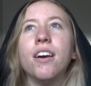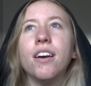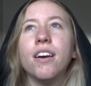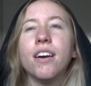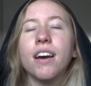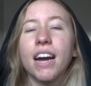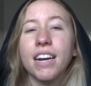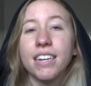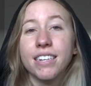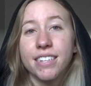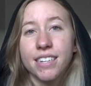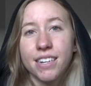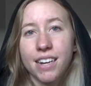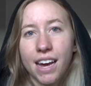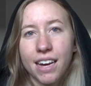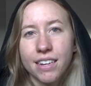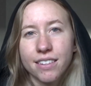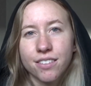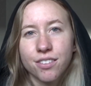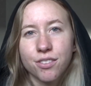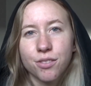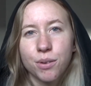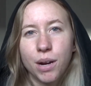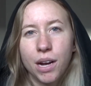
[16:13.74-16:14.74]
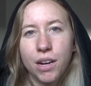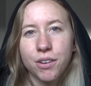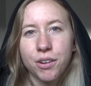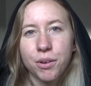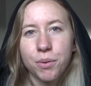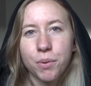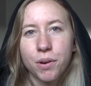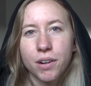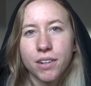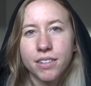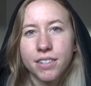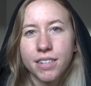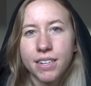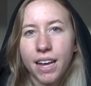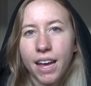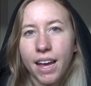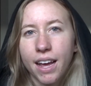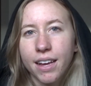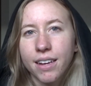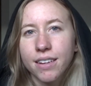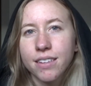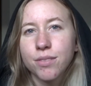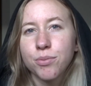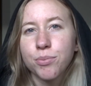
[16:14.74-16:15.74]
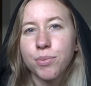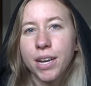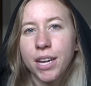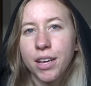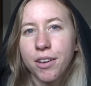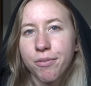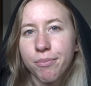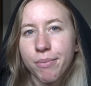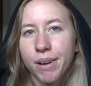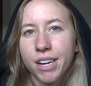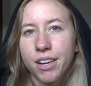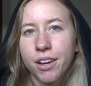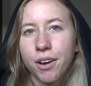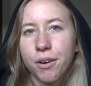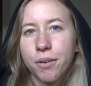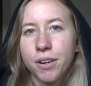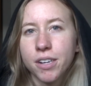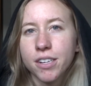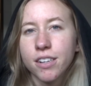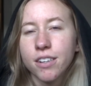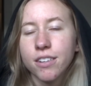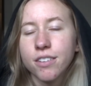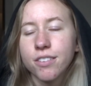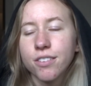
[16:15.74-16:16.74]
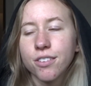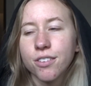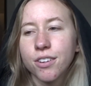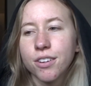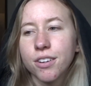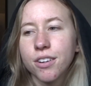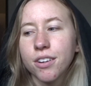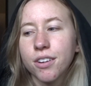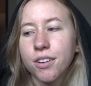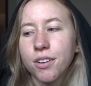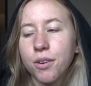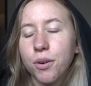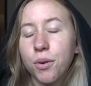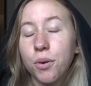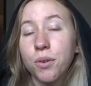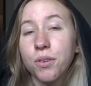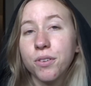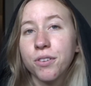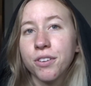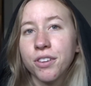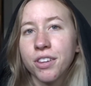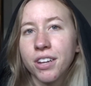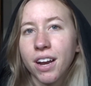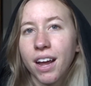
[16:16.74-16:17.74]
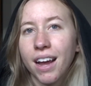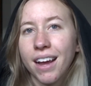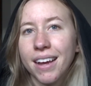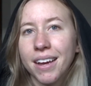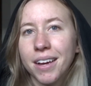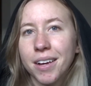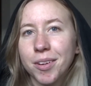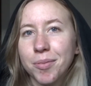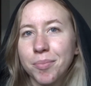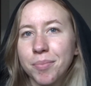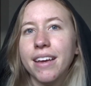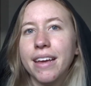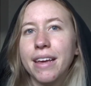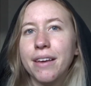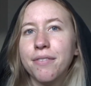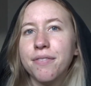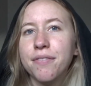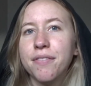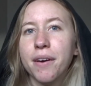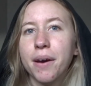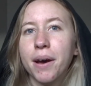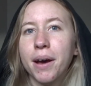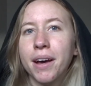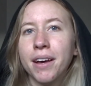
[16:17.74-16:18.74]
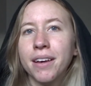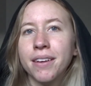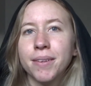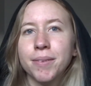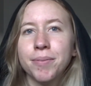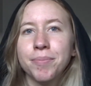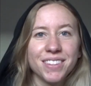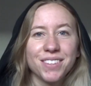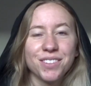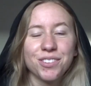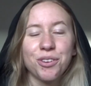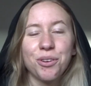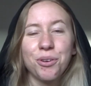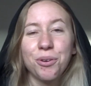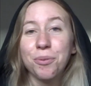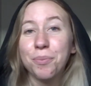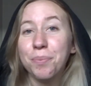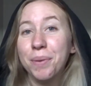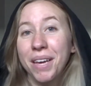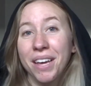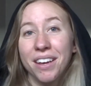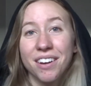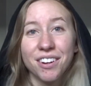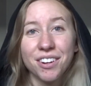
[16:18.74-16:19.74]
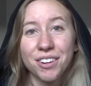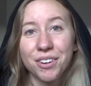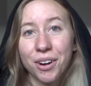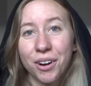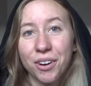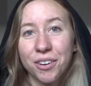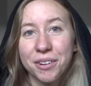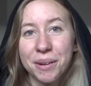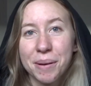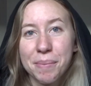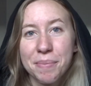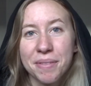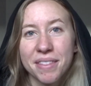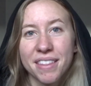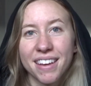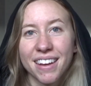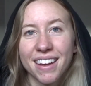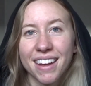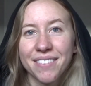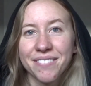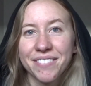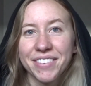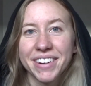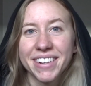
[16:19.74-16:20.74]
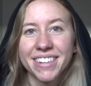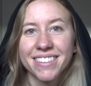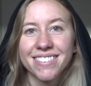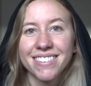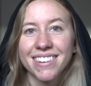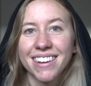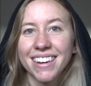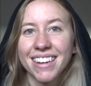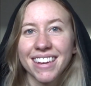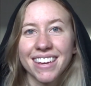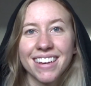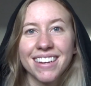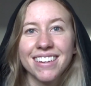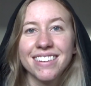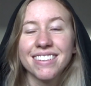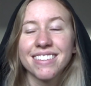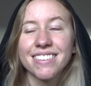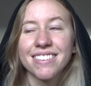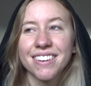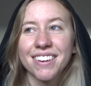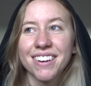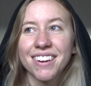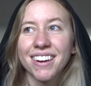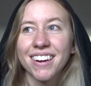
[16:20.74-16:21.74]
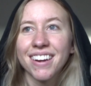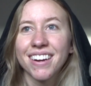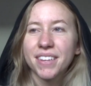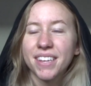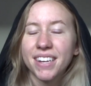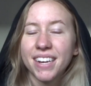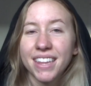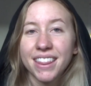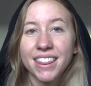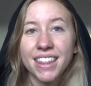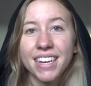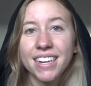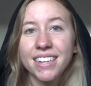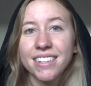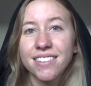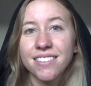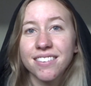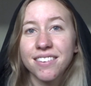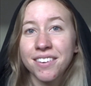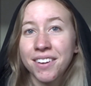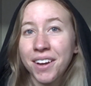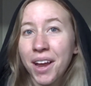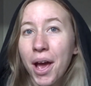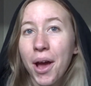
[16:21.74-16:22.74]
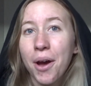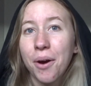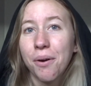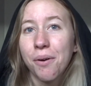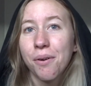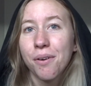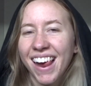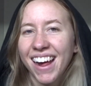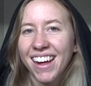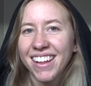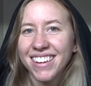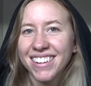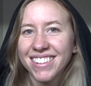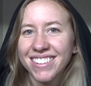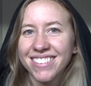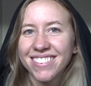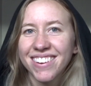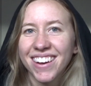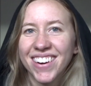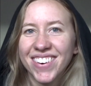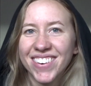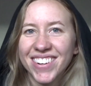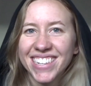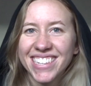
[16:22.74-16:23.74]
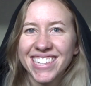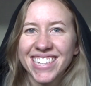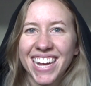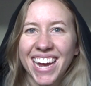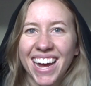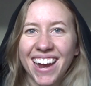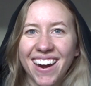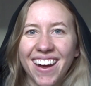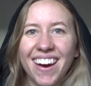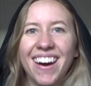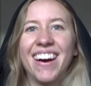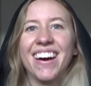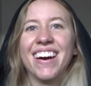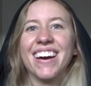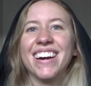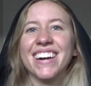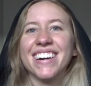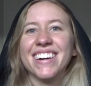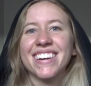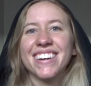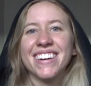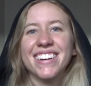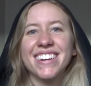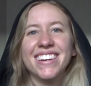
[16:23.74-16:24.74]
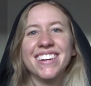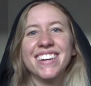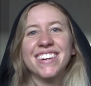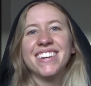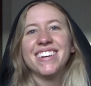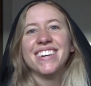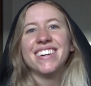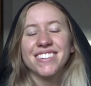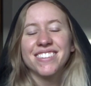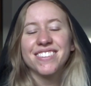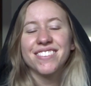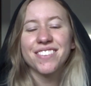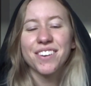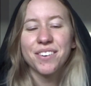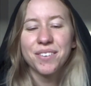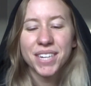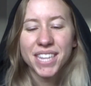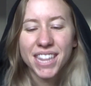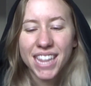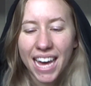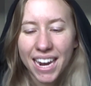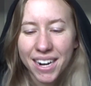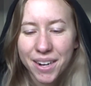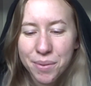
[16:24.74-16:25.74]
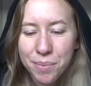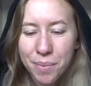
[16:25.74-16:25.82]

I did ask around at work today because many of my coworkers are older than I am, if this whole being a grown-up thing ever gets any easier. And I think it's a no. I think it's always kind of hard. So with that in